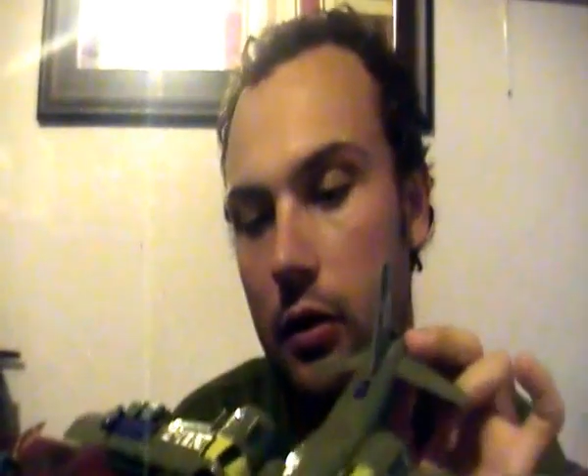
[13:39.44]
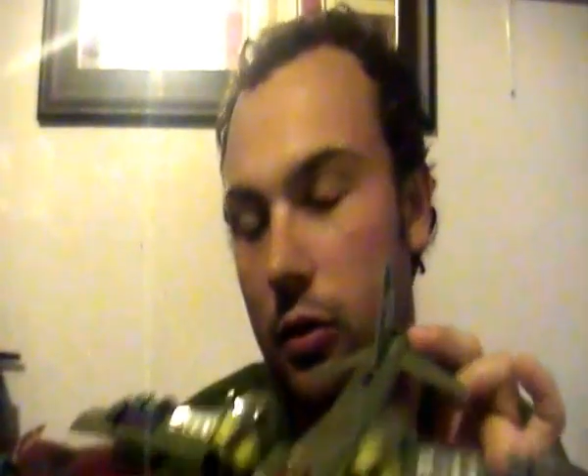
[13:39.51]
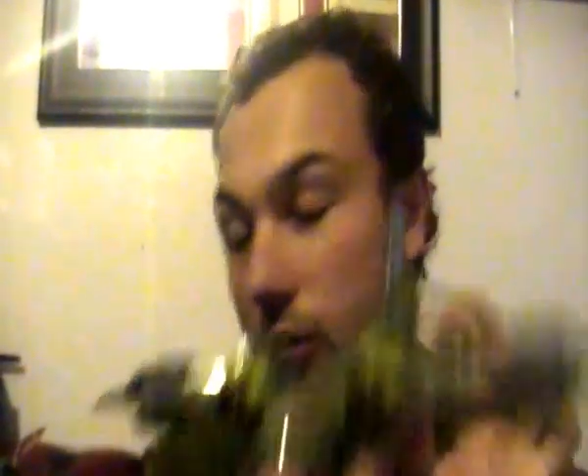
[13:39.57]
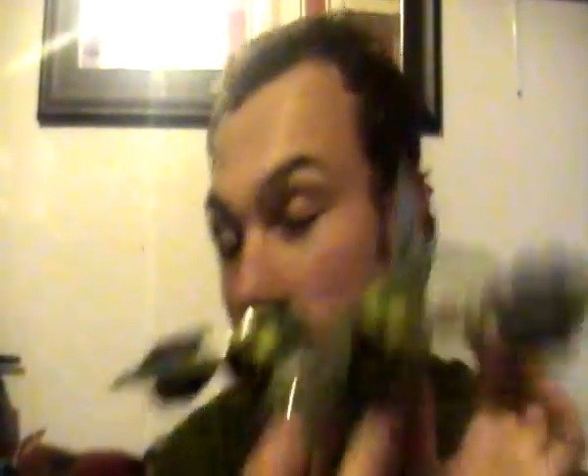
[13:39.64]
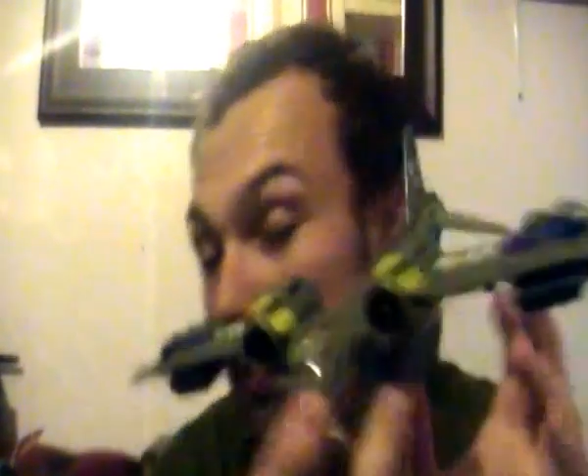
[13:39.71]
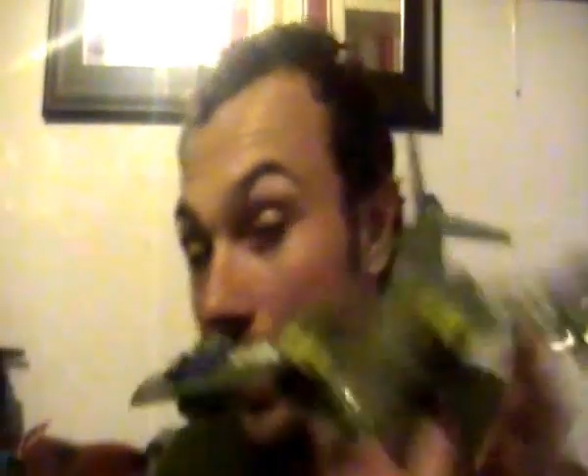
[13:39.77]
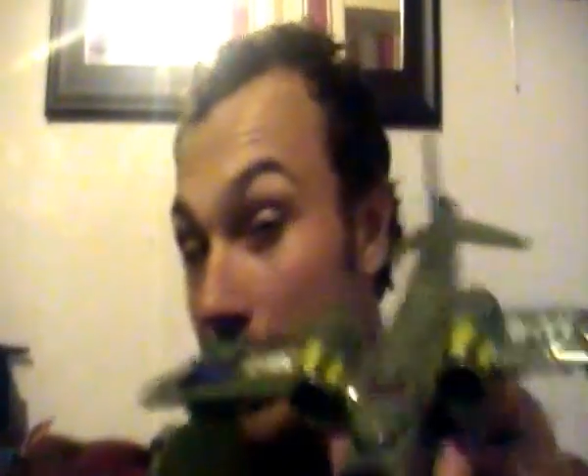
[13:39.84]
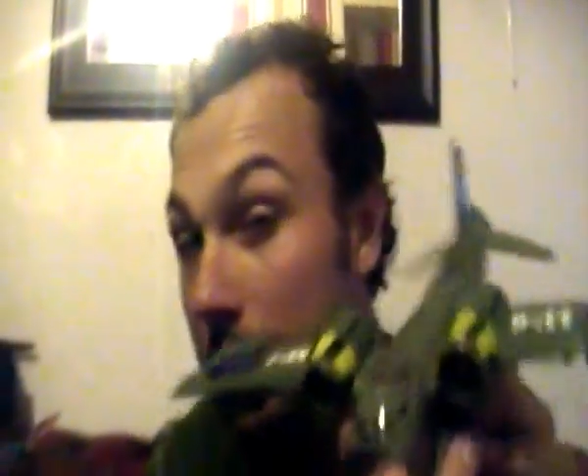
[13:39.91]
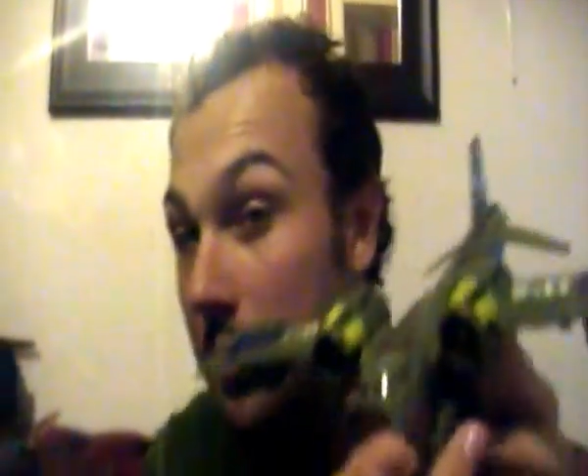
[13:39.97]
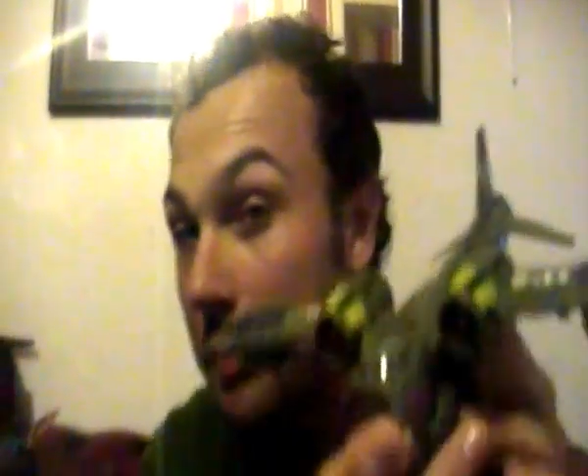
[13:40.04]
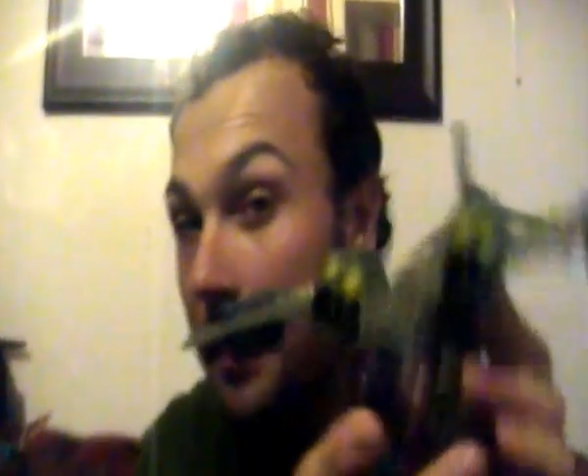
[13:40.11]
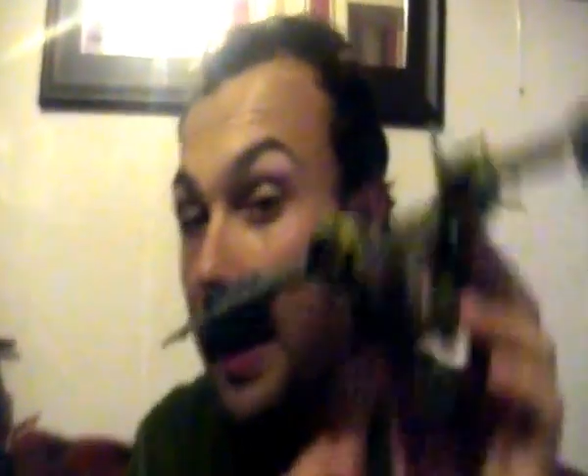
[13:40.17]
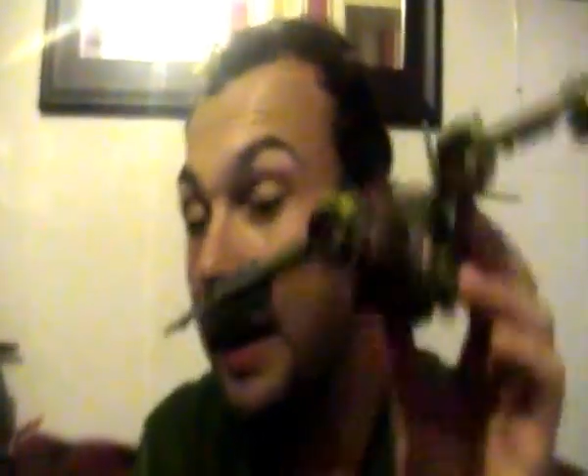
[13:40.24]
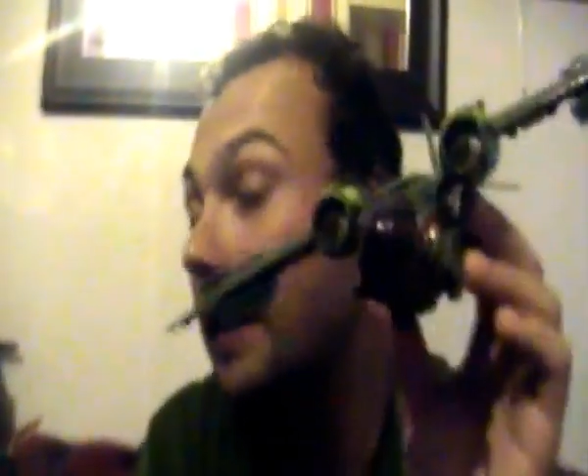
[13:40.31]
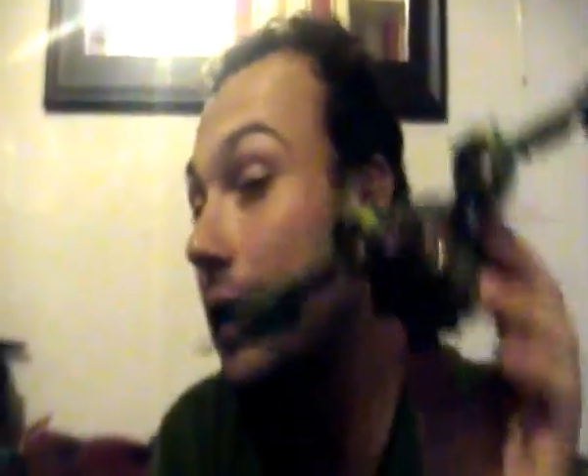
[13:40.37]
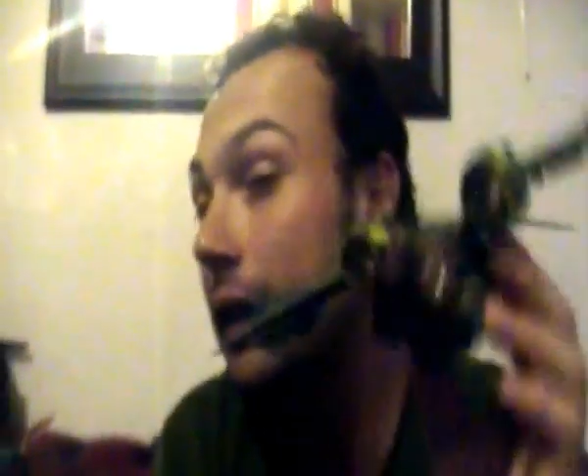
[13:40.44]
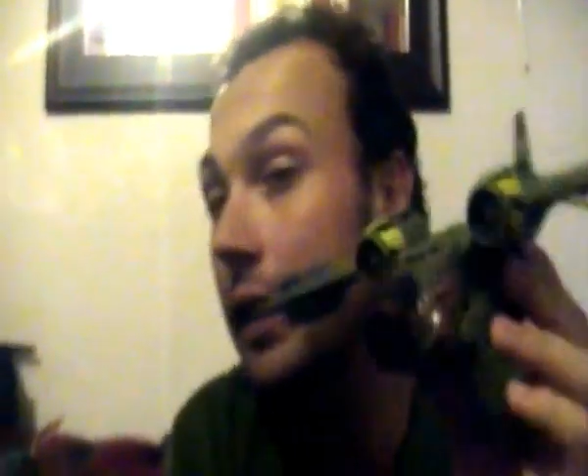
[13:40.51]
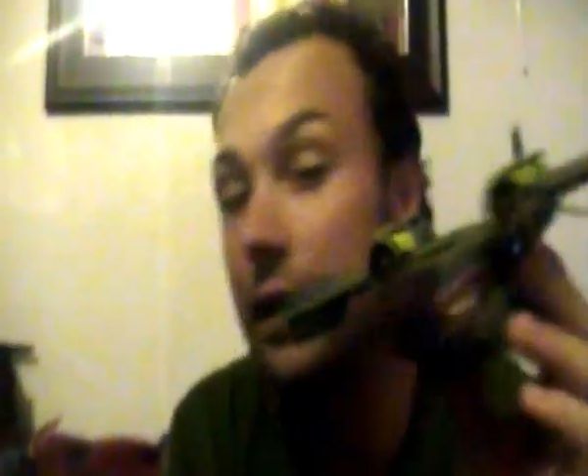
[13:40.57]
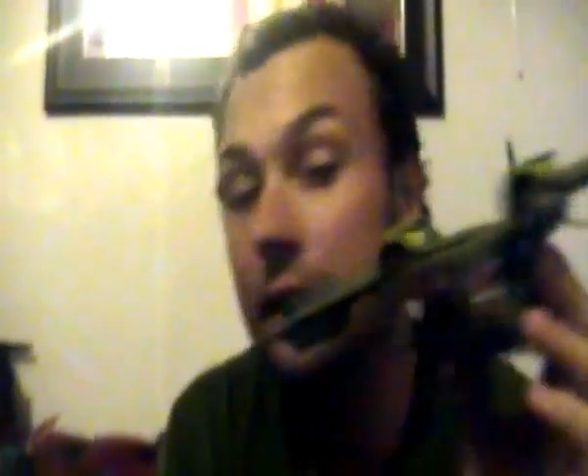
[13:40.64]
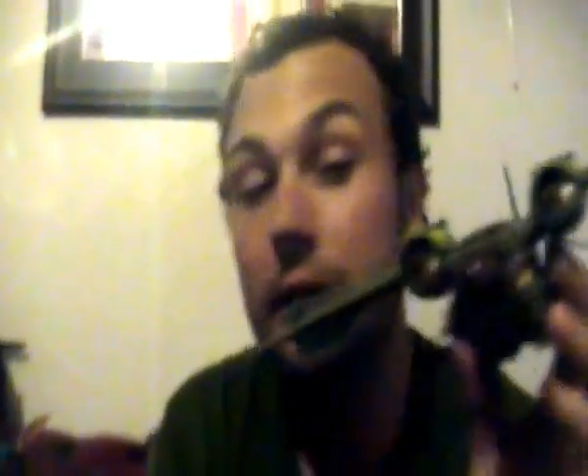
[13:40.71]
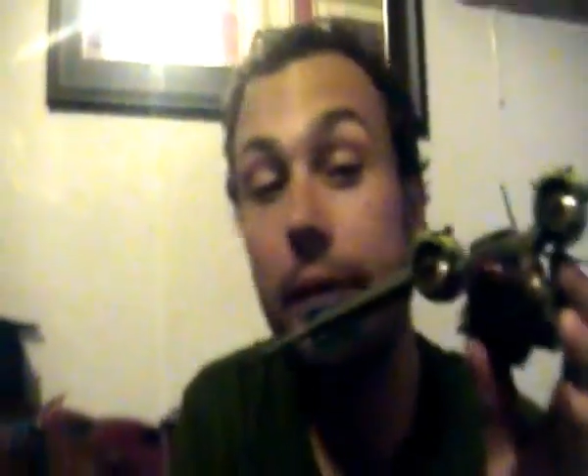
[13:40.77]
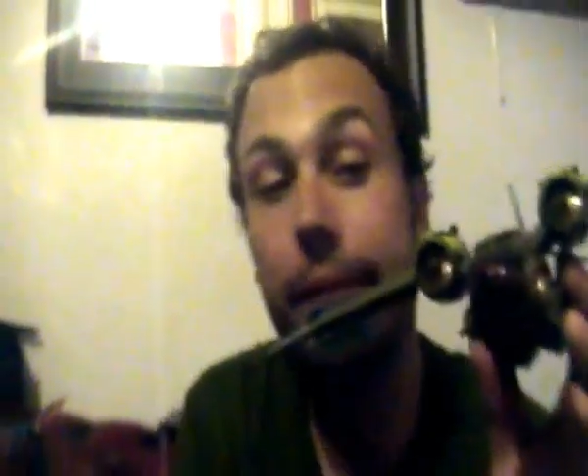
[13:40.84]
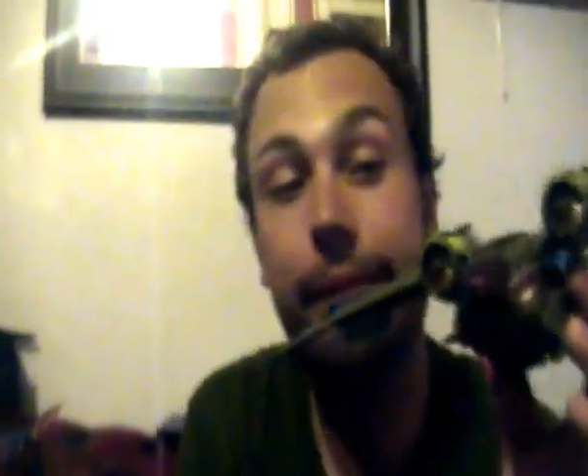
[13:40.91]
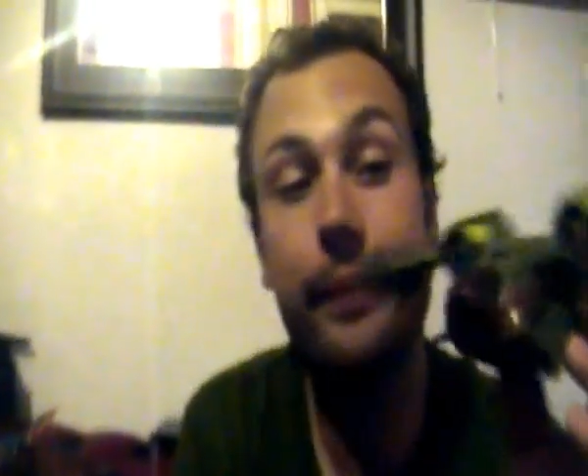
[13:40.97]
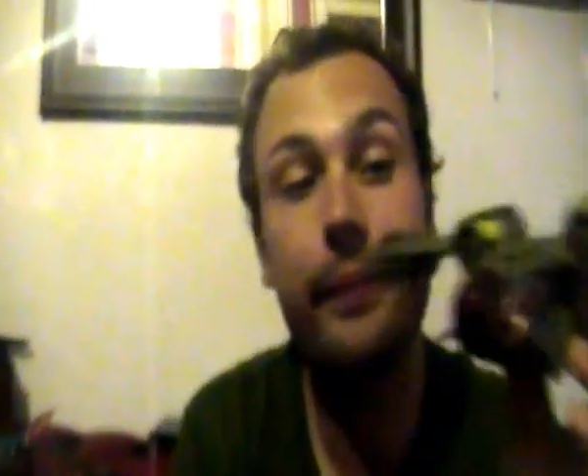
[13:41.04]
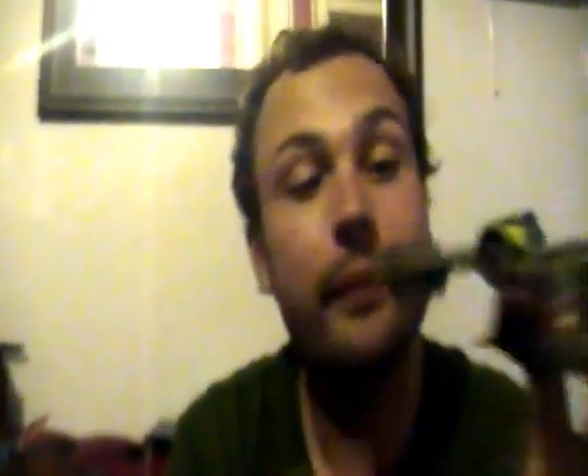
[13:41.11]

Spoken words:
you made me buy this.